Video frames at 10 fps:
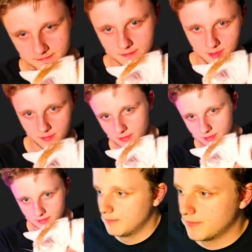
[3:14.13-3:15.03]

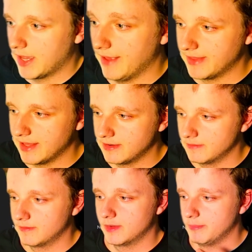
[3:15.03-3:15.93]
And then
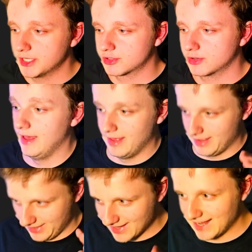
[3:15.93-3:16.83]
make sure
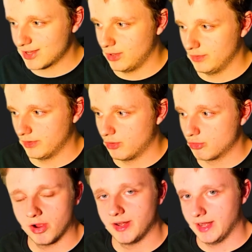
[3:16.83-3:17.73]
you click on run